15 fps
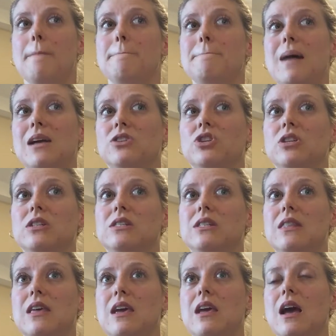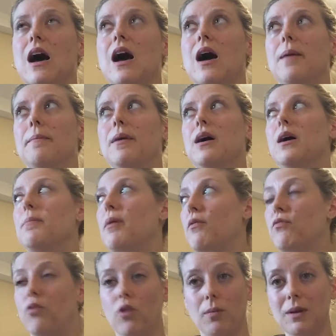mentions the
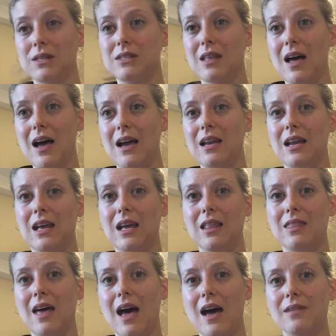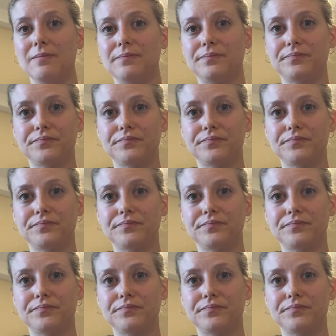performance line in that.